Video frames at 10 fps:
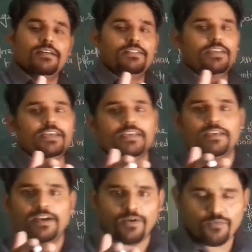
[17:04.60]
They
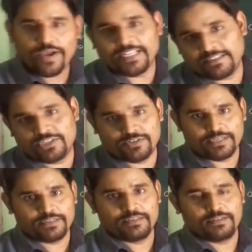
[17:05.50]
await the
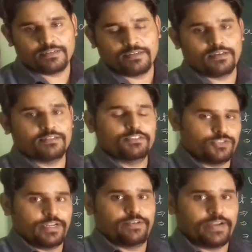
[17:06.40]
train,
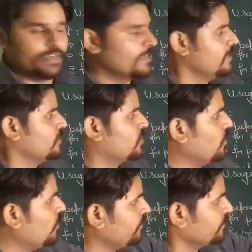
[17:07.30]
right?
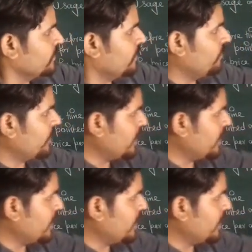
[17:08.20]
So we